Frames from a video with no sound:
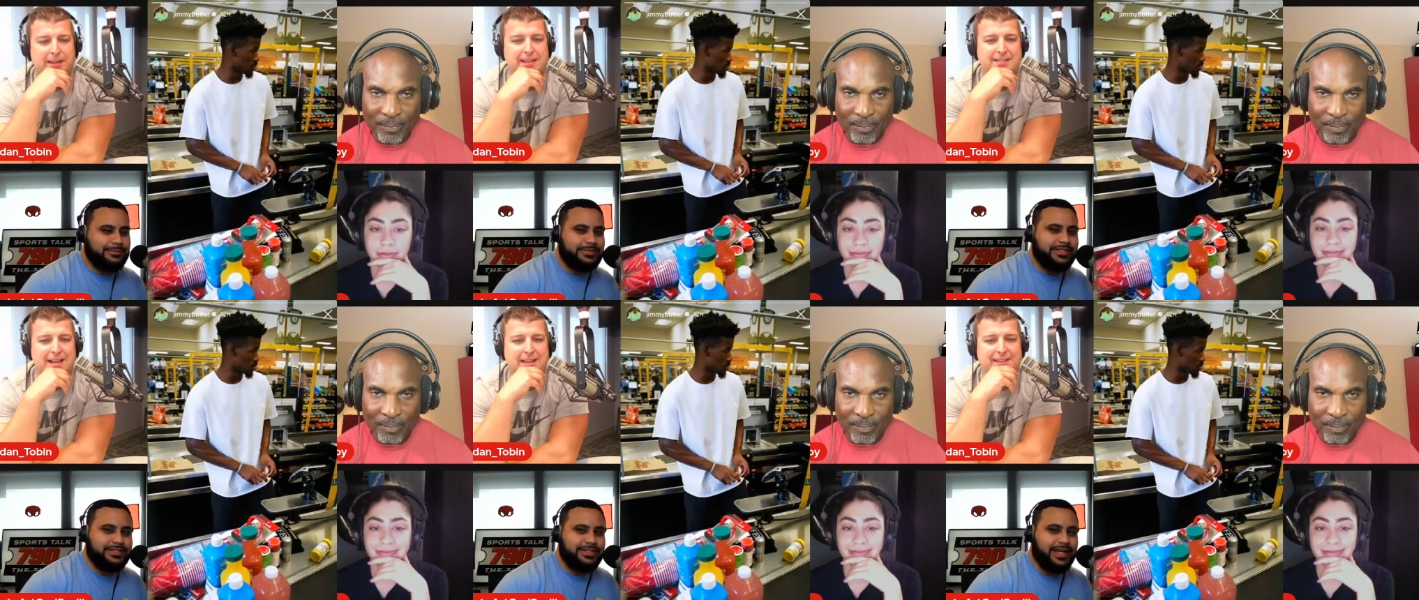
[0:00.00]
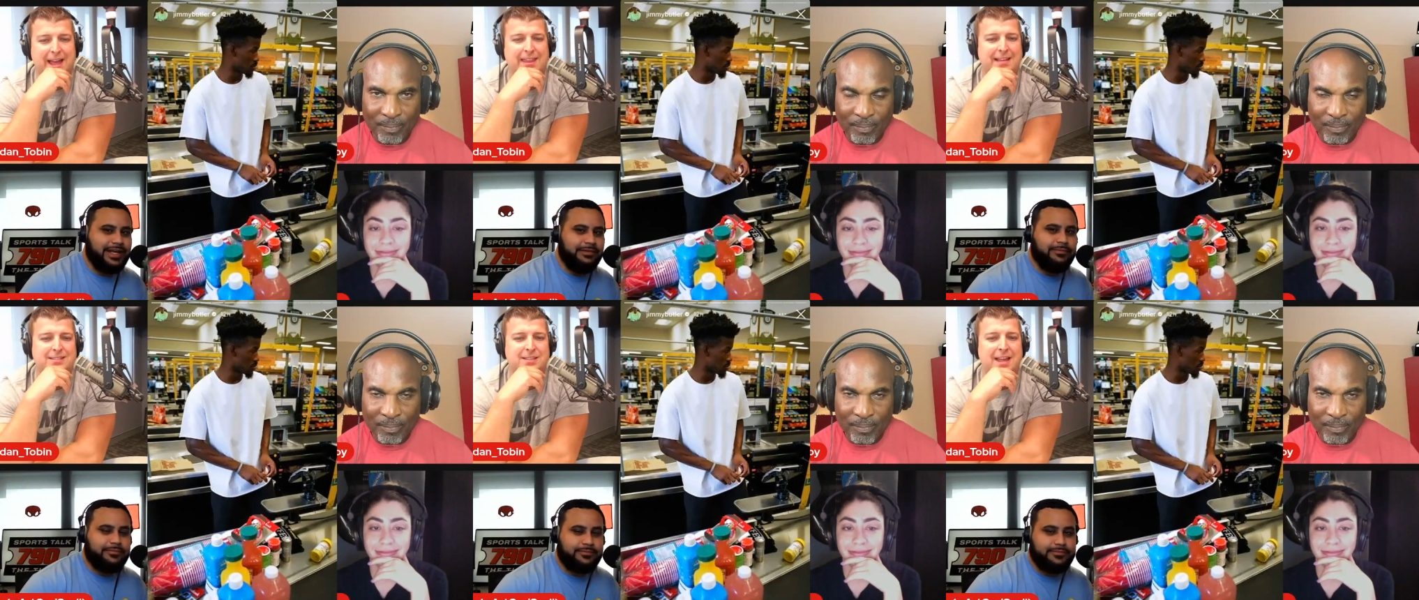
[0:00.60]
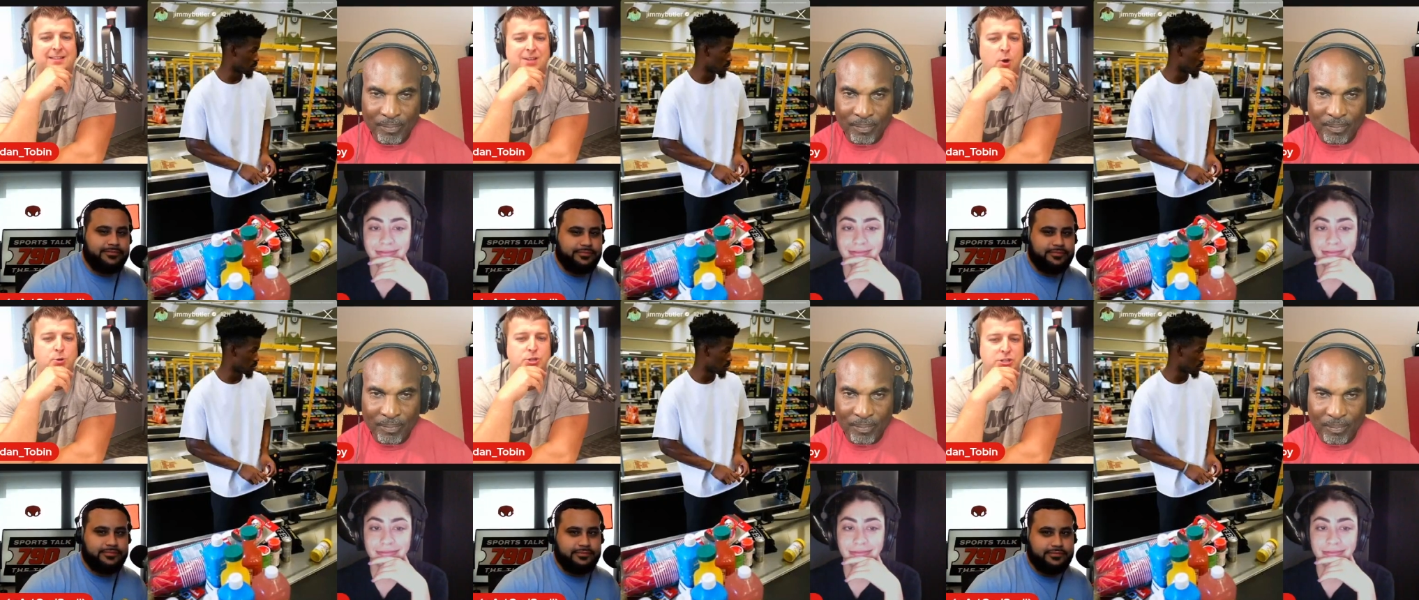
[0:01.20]
Speaker 1: he's got that. That's that's
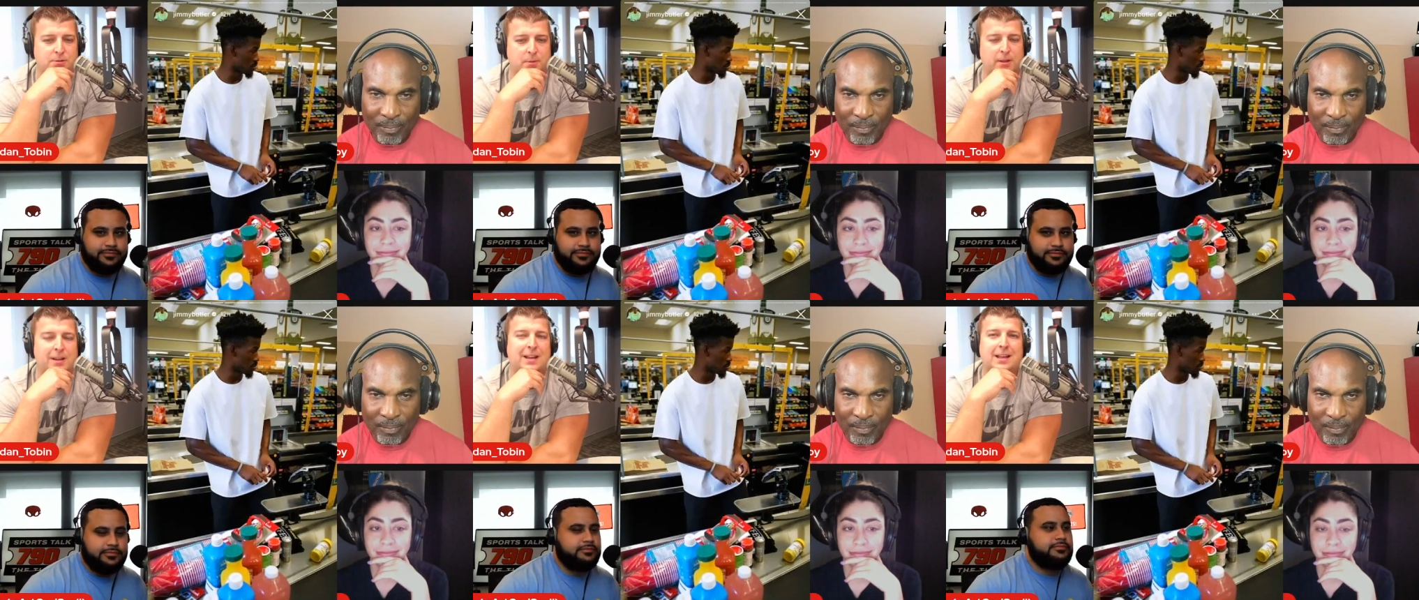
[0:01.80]
OG Jimmy Butler.